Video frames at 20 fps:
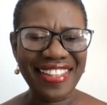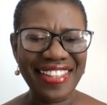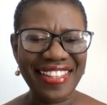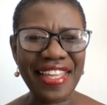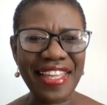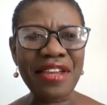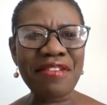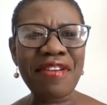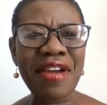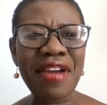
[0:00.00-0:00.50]

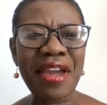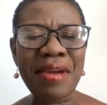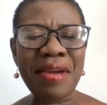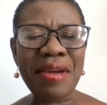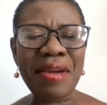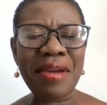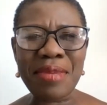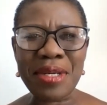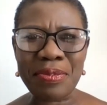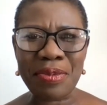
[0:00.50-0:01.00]
Thank you very
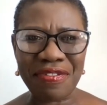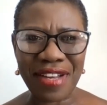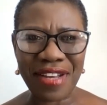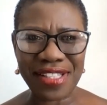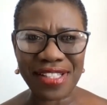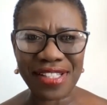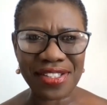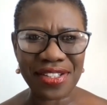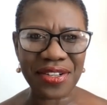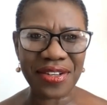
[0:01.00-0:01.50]
much,
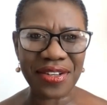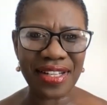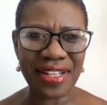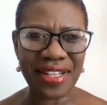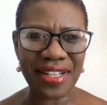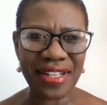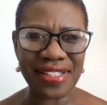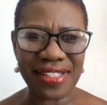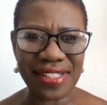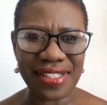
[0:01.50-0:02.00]
Professor.
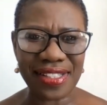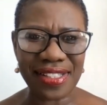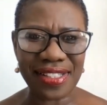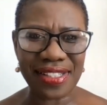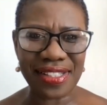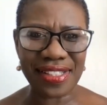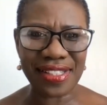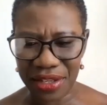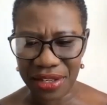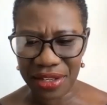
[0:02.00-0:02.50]
And
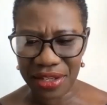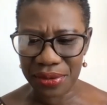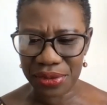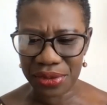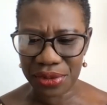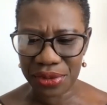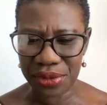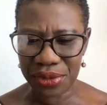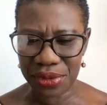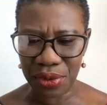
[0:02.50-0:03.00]
thank you
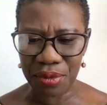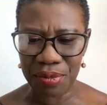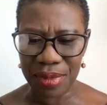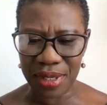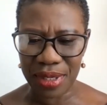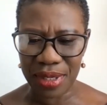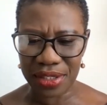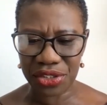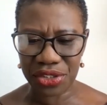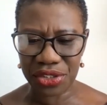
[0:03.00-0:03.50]
so
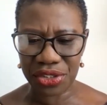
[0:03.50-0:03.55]
much